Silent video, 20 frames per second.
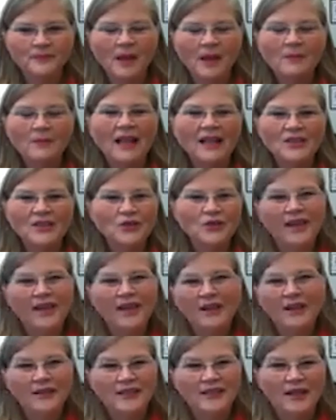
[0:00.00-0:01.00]
I'm glad you're
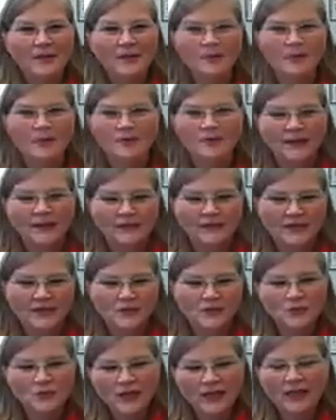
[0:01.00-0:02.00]
here, Terrapin
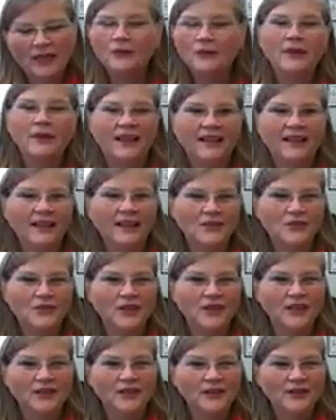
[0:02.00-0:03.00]
families. Really, really glad you're
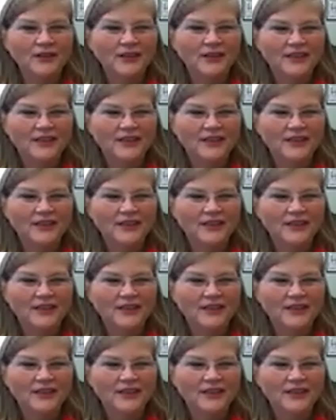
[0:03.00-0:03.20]
here.